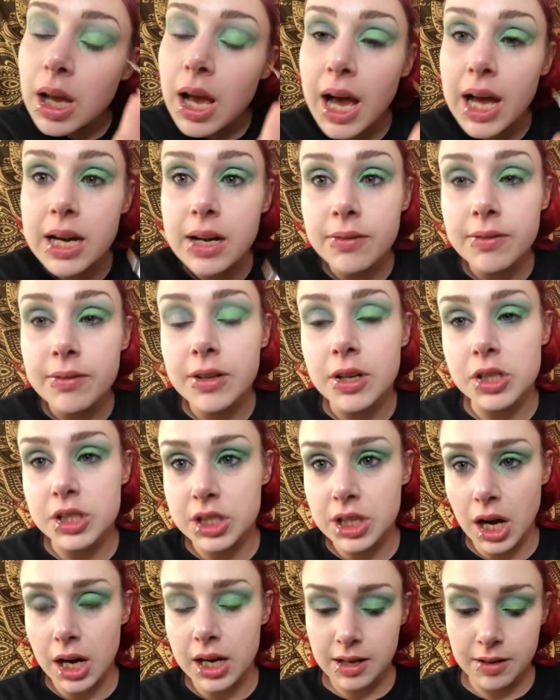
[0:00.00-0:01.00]
And if there's
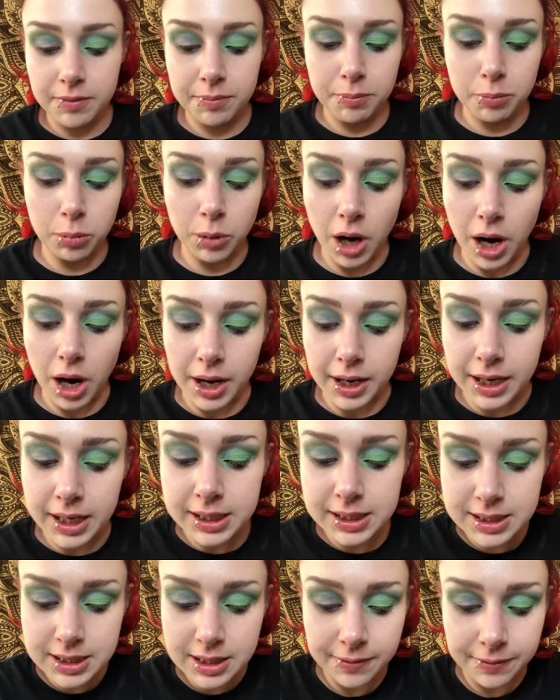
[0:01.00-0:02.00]
not enough
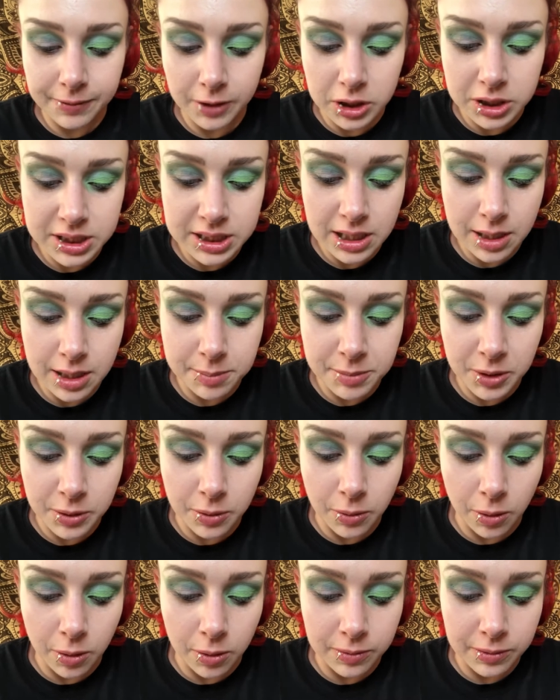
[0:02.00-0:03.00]
product the first time you
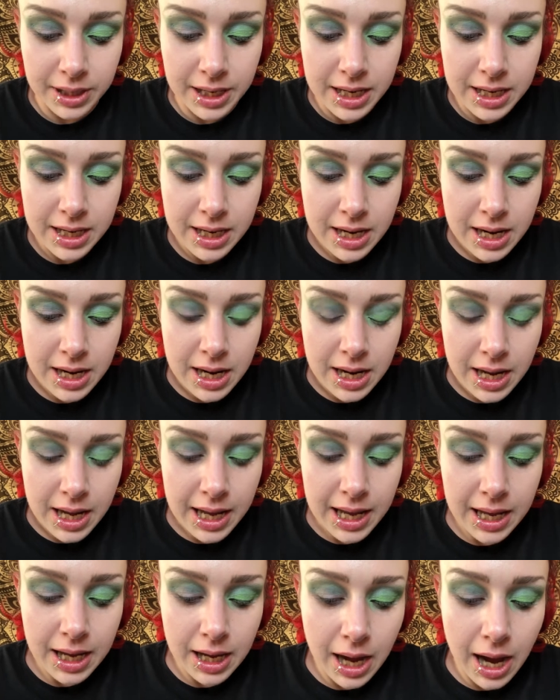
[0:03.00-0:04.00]
go over it,
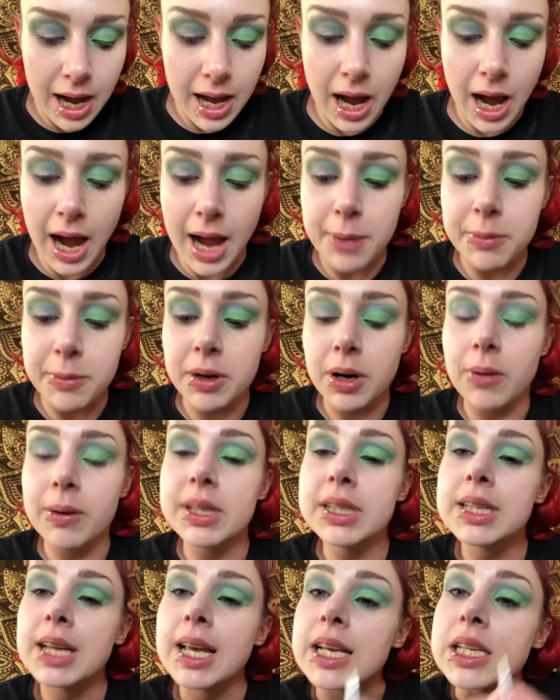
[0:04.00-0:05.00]
I would
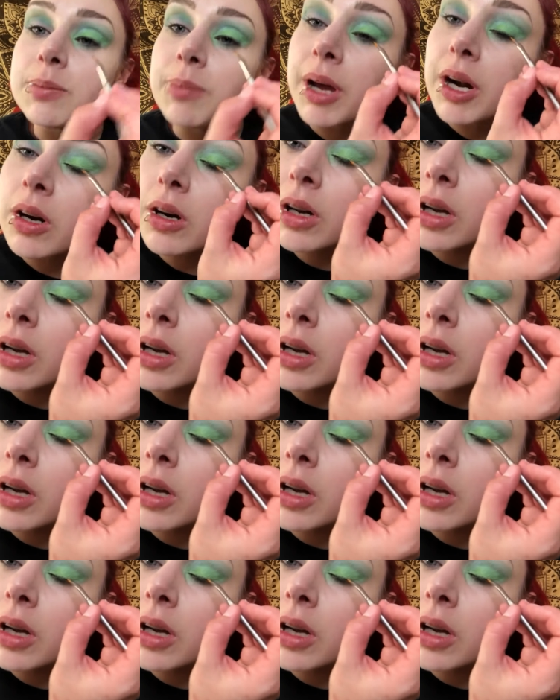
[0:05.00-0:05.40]
always say it's better